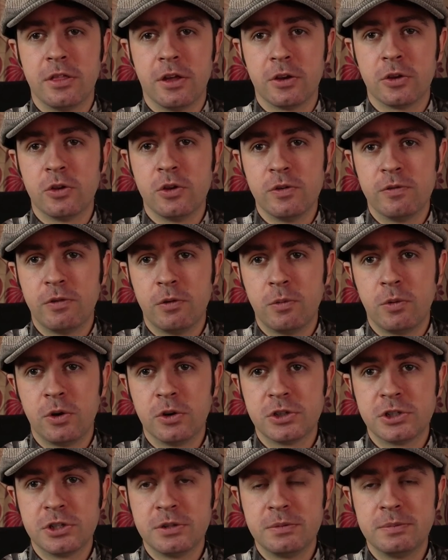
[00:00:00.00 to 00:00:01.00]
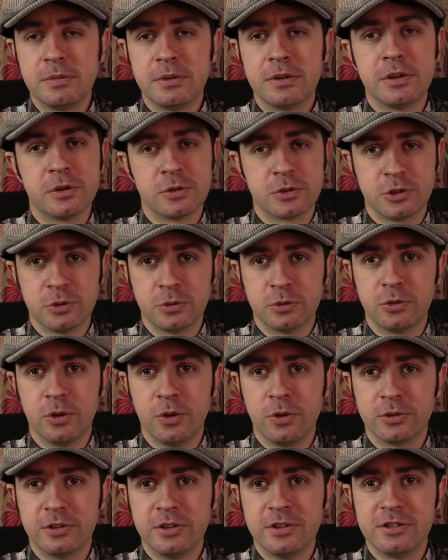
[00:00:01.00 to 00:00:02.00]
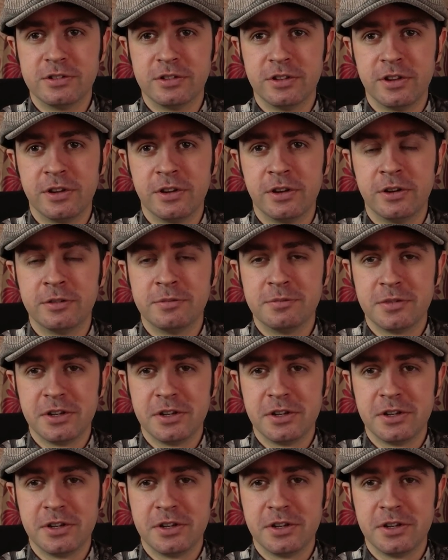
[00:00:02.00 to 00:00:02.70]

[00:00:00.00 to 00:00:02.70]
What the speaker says: Thank you for watching. I shall talk to you later.